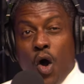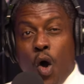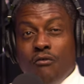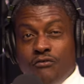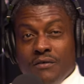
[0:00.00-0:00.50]

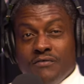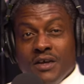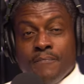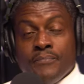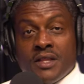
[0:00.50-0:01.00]
off of
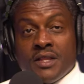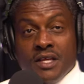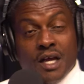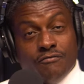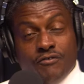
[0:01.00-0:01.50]

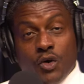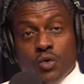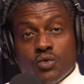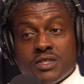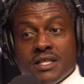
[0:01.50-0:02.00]
the young
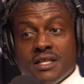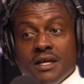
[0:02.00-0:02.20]
folks and,